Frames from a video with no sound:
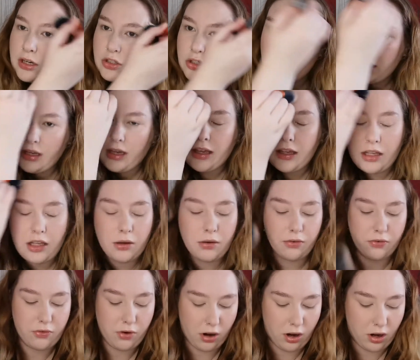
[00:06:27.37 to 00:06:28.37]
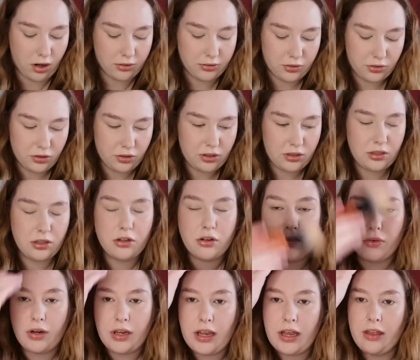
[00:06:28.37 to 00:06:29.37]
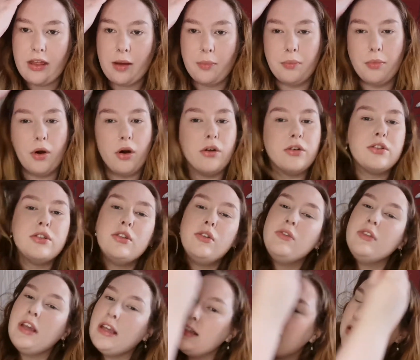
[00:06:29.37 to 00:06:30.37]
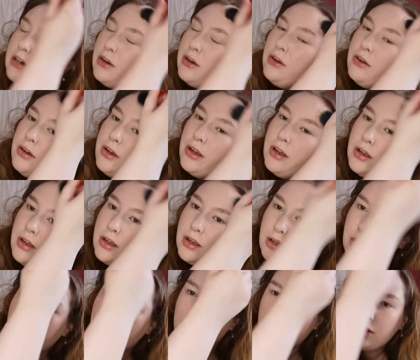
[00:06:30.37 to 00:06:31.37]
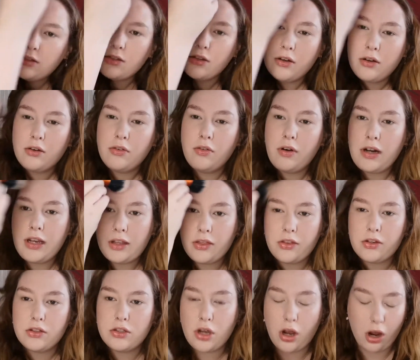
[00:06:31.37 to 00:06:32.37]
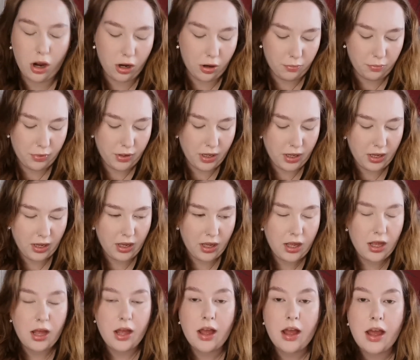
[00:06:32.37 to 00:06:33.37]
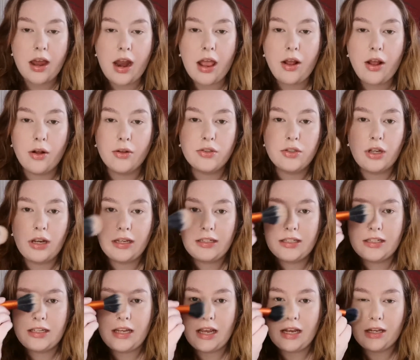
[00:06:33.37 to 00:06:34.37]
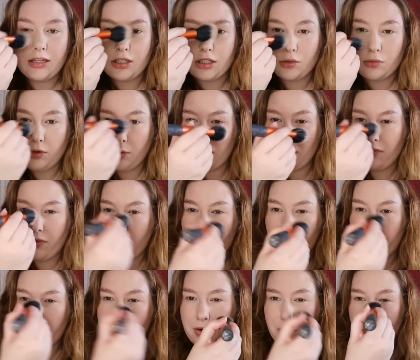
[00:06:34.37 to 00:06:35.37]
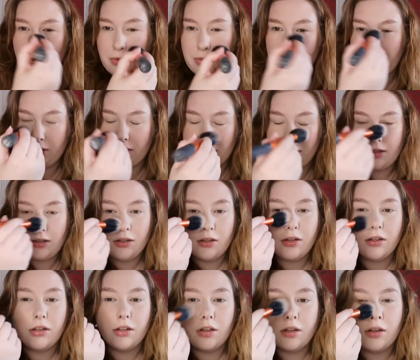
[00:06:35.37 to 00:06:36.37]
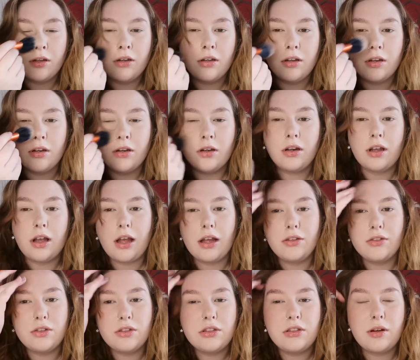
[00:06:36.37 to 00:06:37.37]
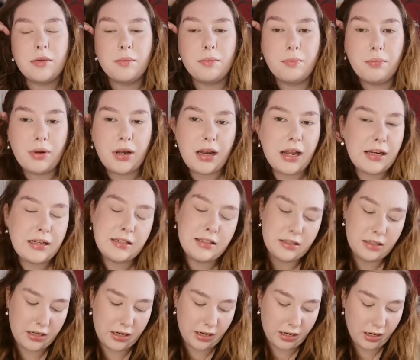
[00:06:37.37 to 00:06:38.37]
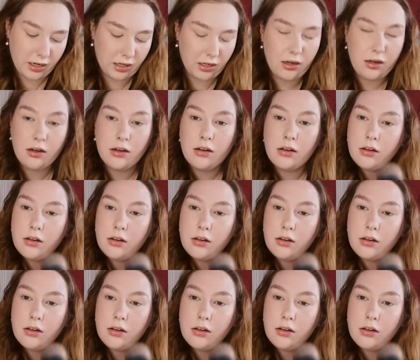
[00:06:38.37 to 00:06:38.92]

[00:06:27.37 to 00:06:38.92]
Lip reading: naturally hit you, of course, just to create that more sun-kissed look. So right at the top. And I also like to take a swoop of it on my nose and just blend it in